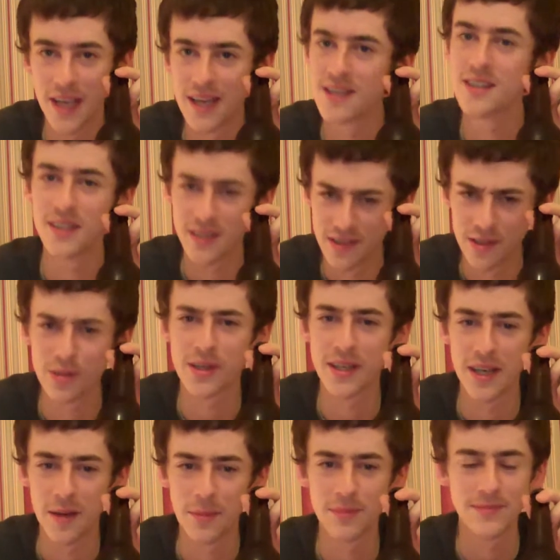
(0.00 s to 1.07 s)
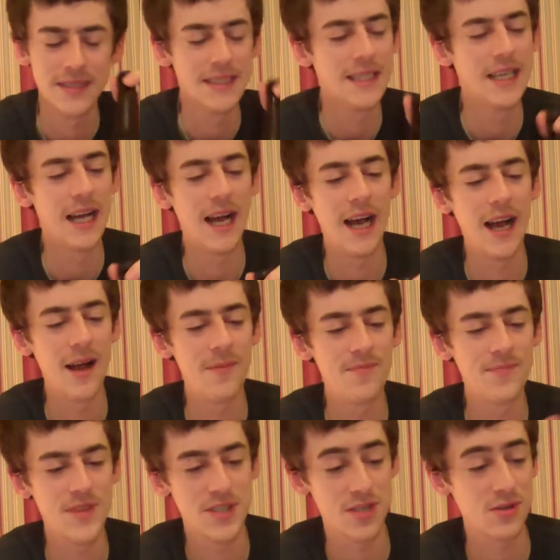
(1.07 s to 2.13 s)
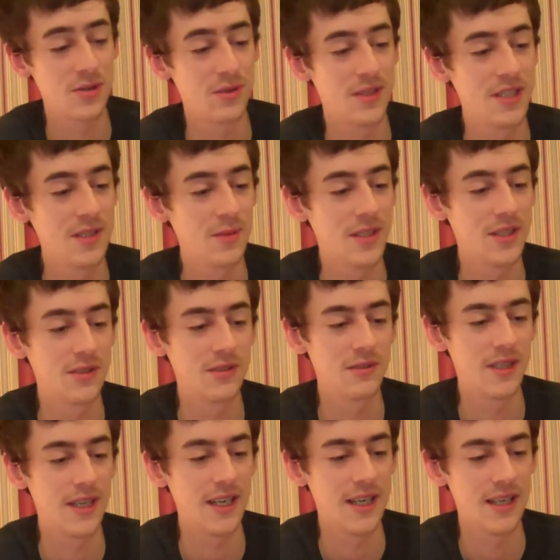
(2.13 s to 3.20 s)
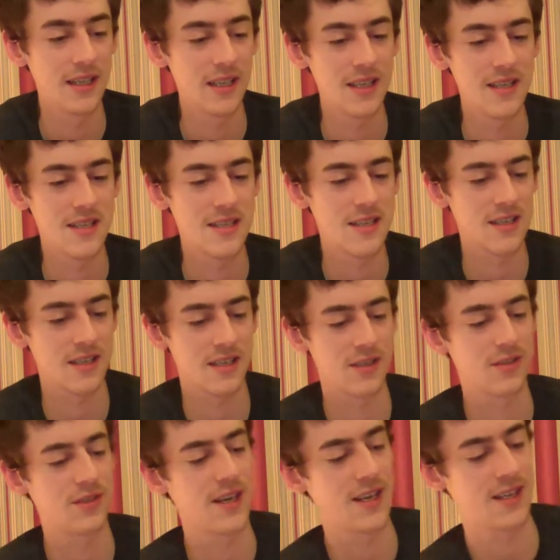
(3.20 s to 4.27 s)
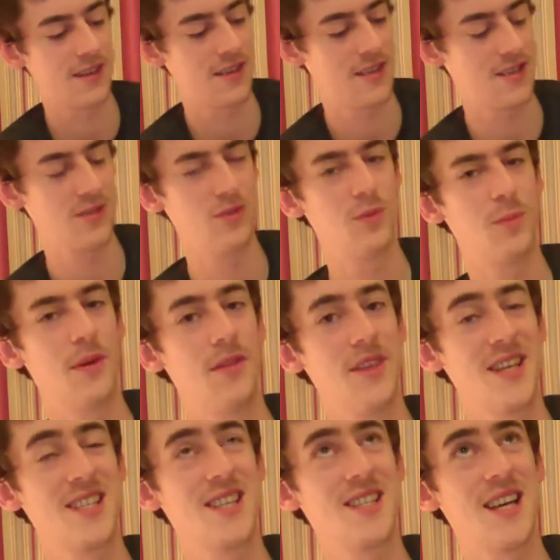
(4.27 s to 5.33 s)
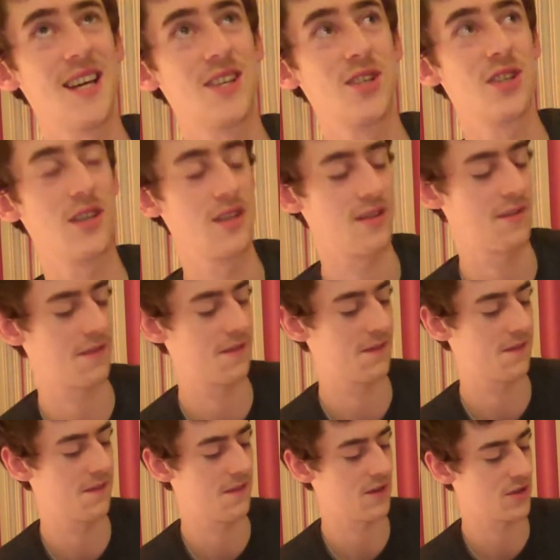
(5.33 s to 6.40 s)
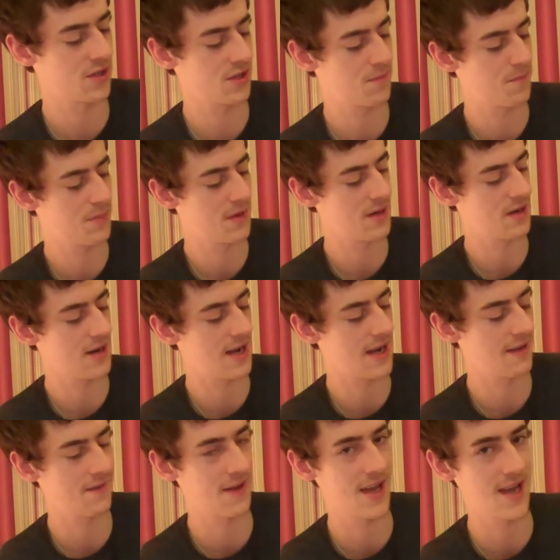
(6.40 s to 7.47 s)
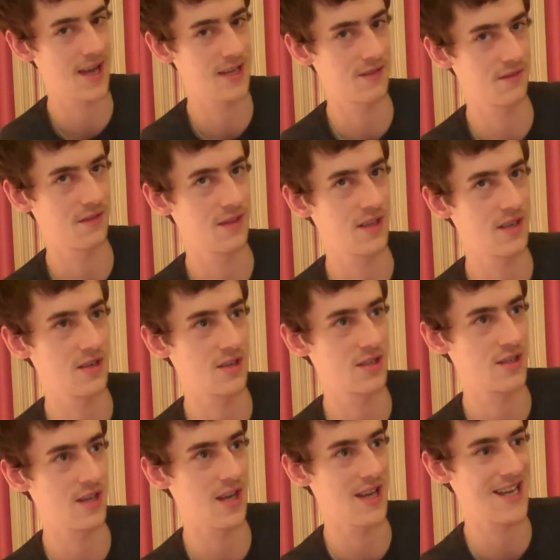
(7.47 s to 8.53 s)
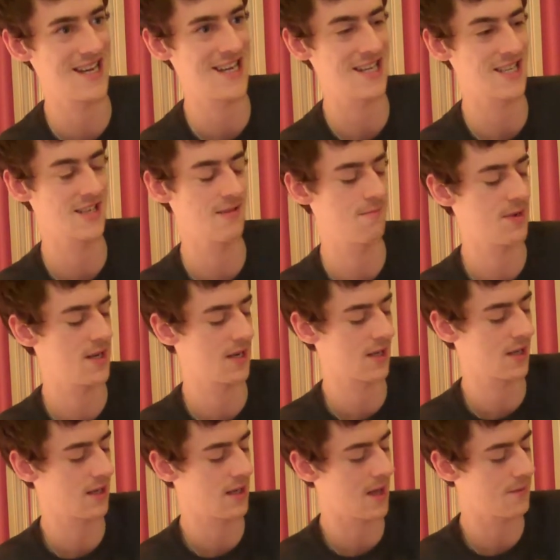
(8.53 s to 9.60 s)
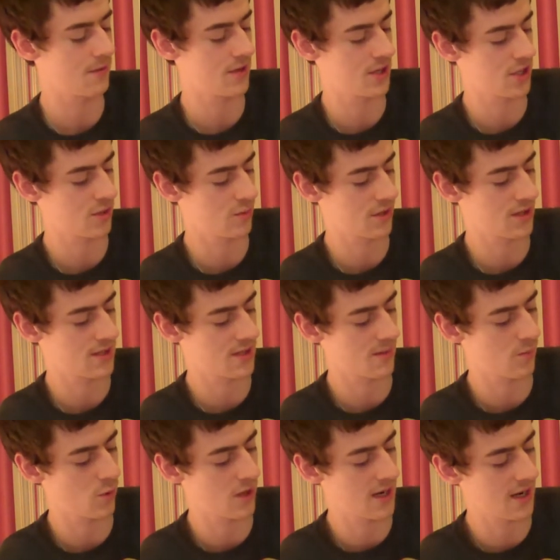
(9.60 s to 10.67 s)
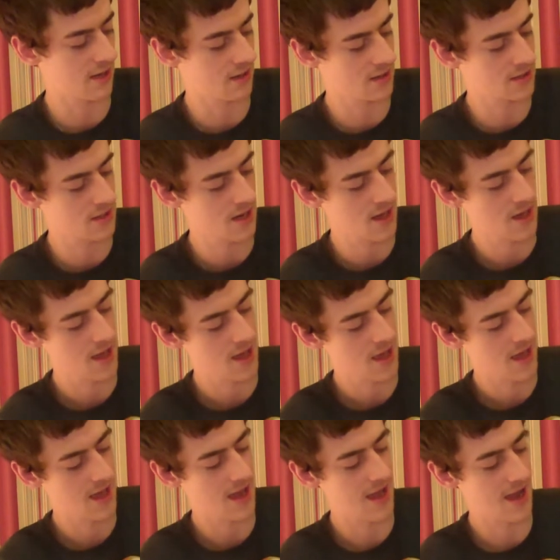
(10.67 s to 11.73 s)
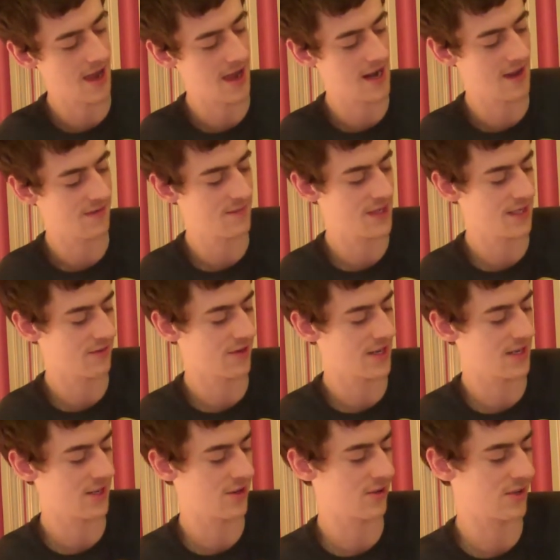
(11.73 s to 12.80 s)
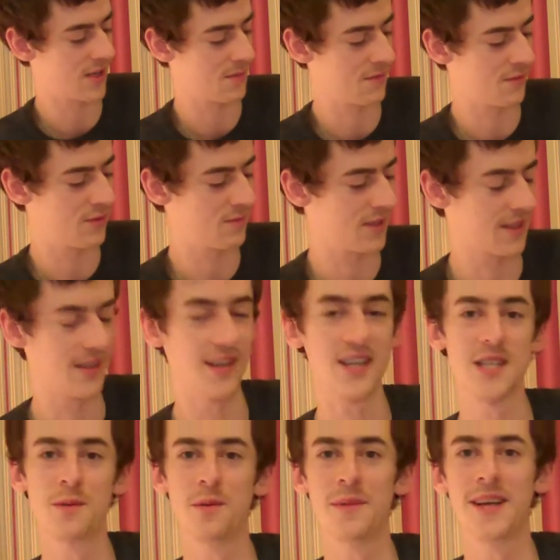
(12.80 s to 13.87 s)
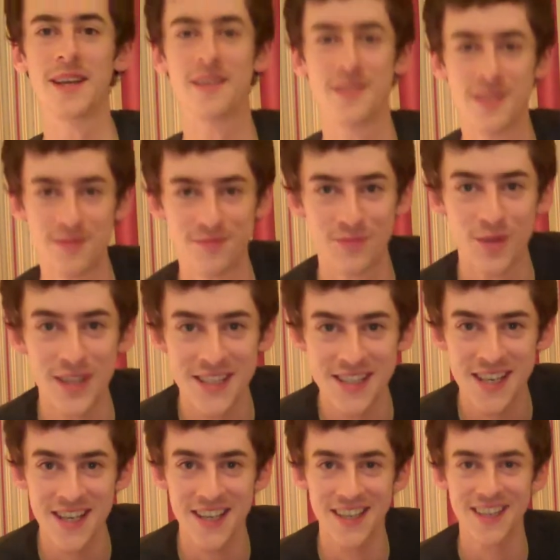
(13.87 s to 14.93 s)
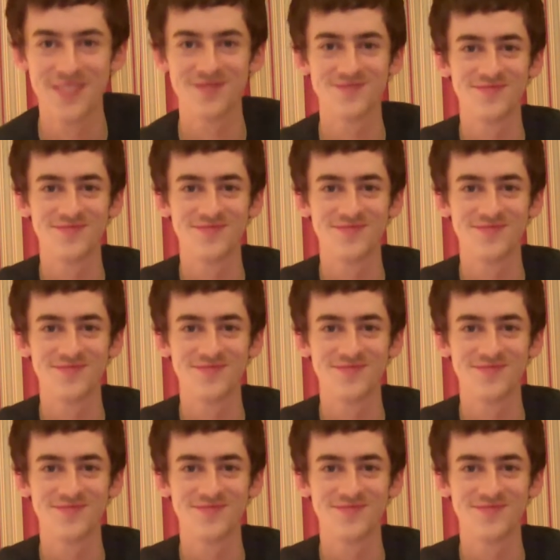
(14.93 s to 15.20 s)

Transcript: again, you can look it up. So here we go, let's crack this open. This is actually the first beer I've had of theirs that hasn't been a collaboration with someone else. And I've made a right cock up of opening that, so we might have to retake.